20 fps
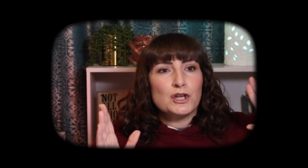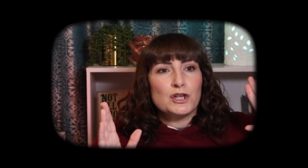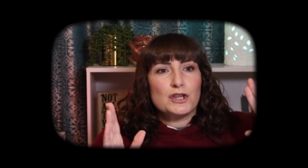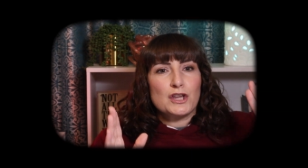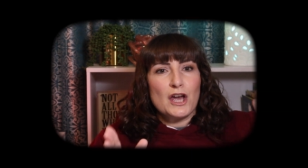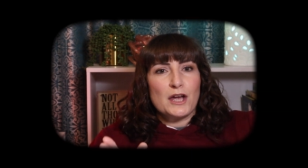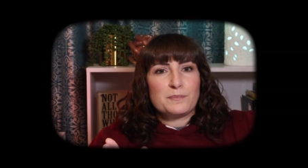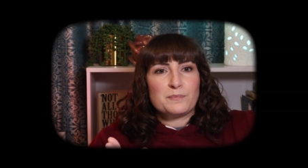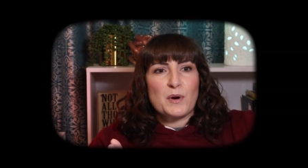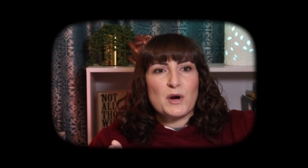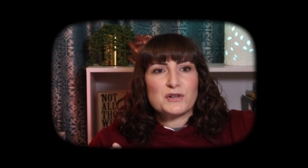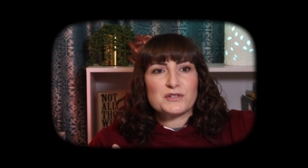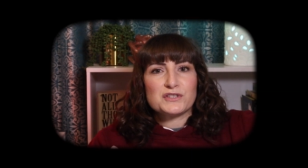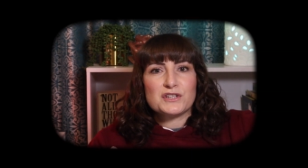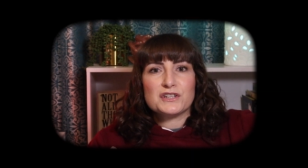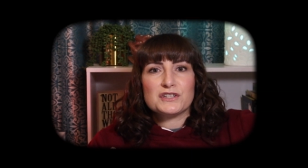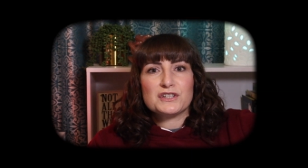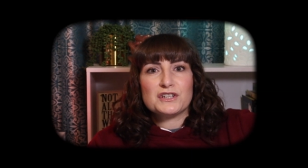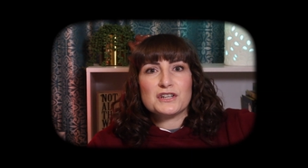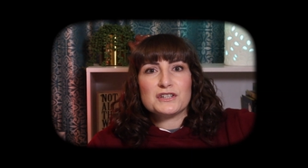that
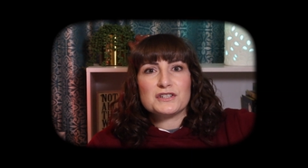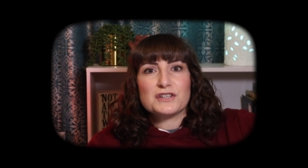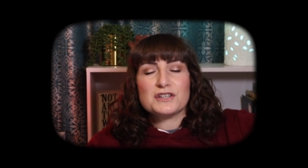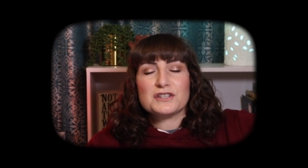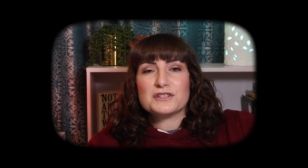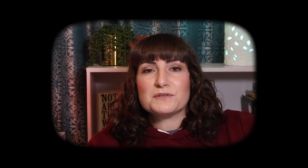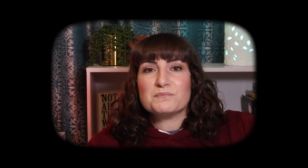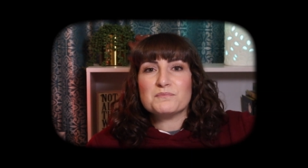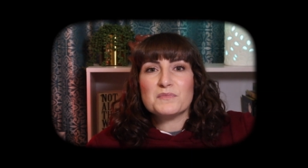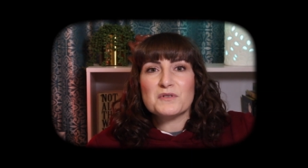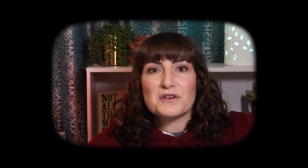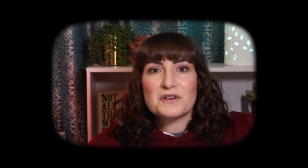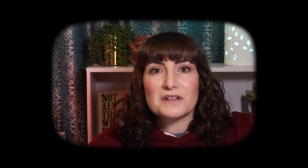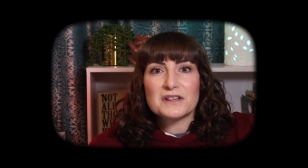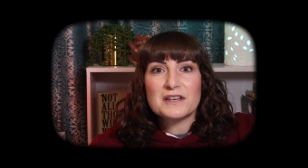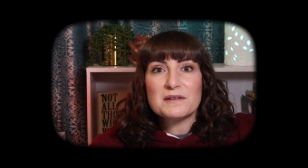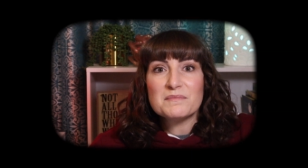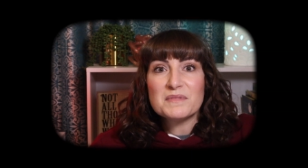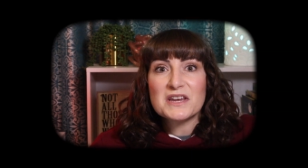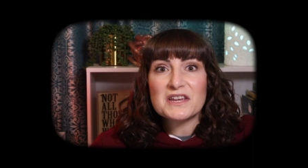person doesn't
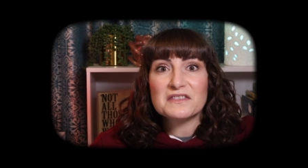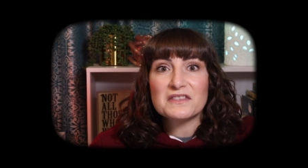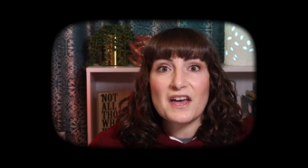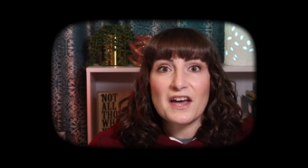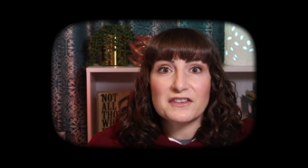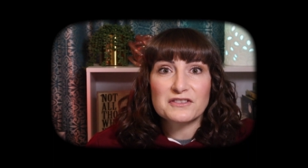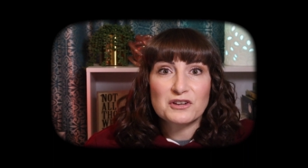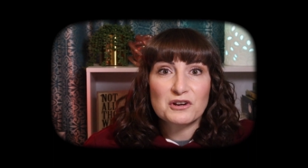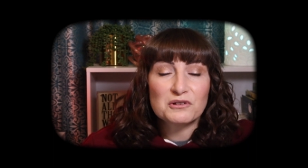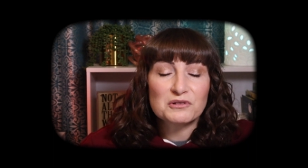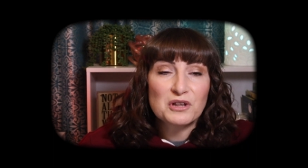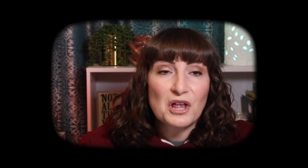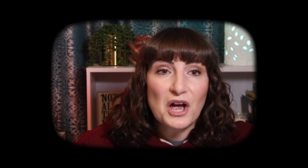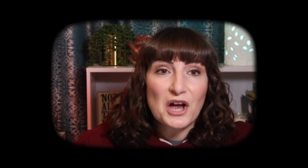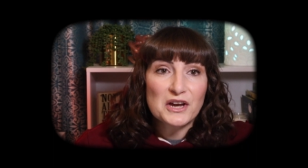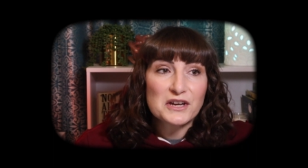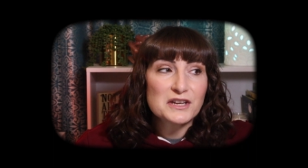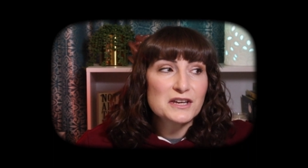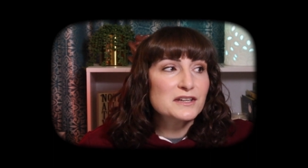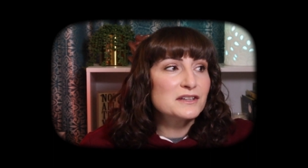merely mean that they're
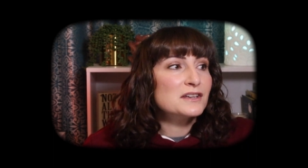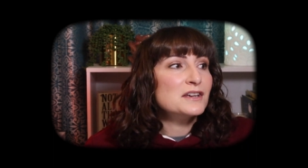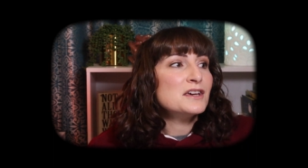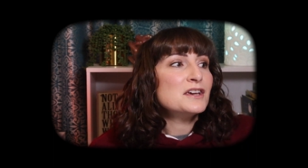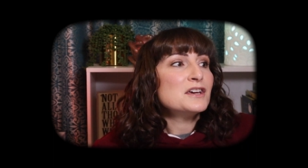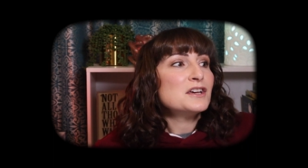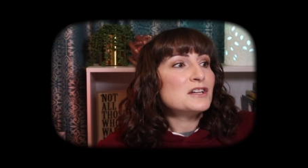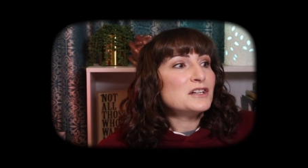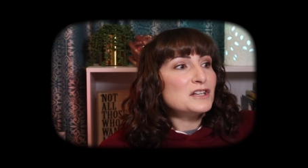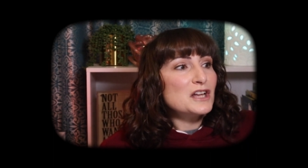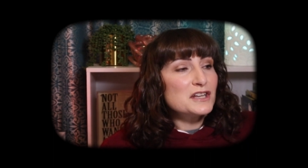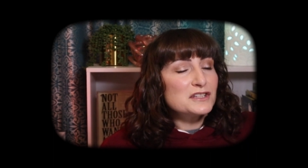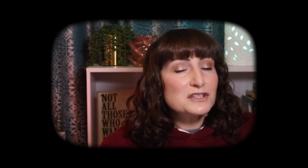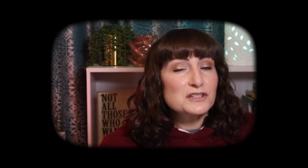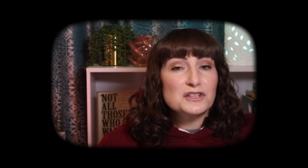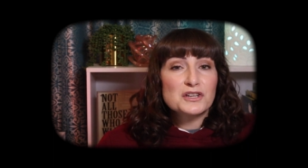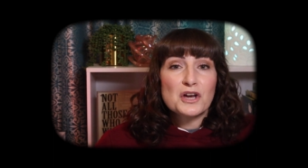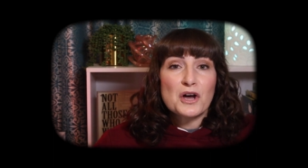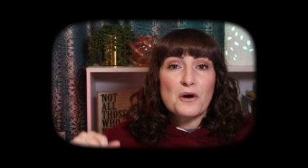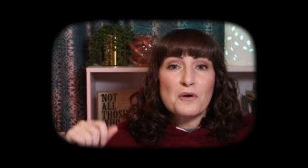lying. Let's
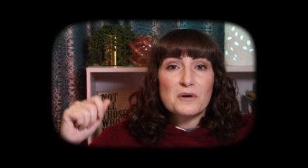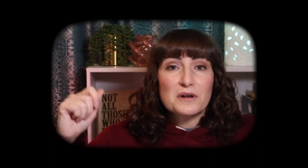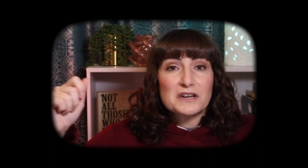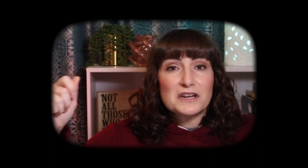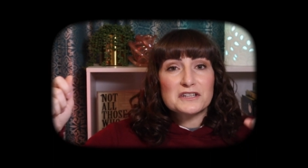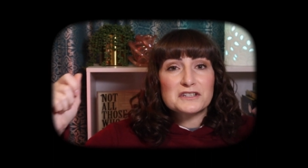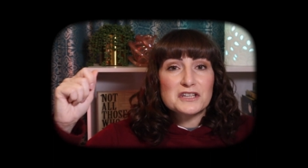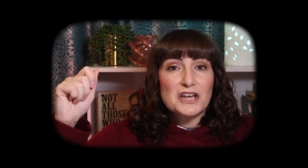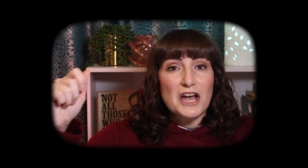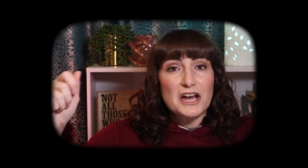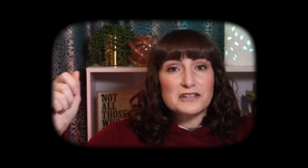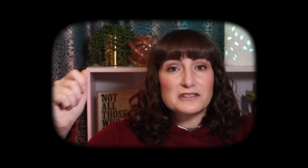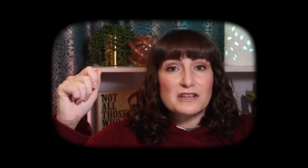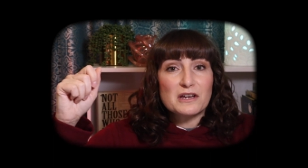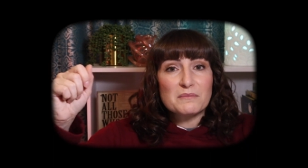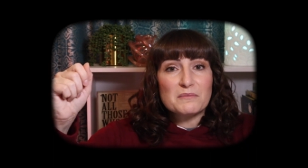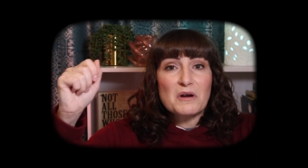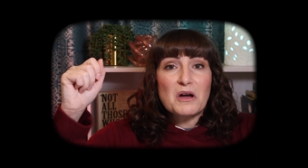go and attack them.